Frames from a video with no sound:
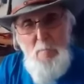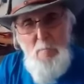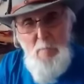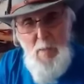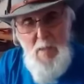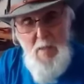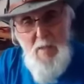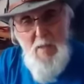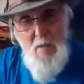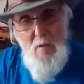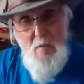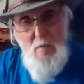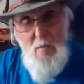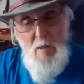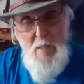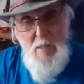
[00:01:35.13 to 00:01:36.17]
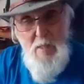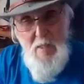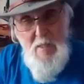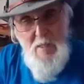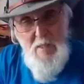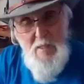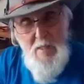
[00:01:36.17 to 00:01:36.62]
being
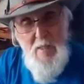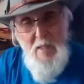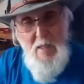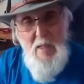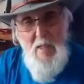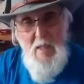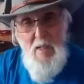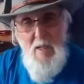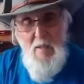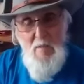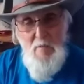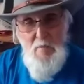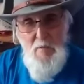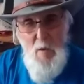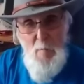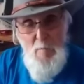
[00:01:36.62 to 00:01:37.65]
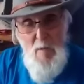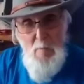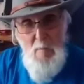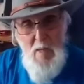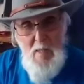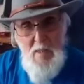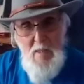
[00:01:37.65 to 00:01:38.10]
released from the
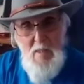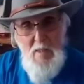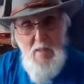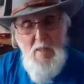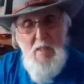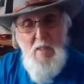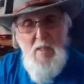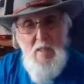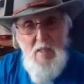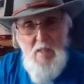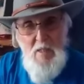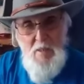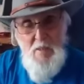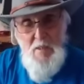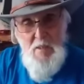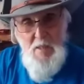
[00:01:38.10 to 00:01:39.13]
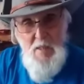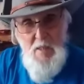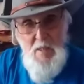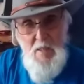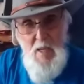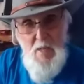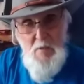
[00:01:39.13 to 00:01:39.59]
metal into the
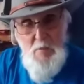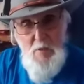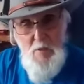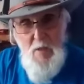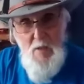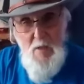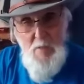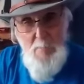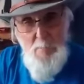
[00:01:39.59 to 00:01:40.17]
electrolyte.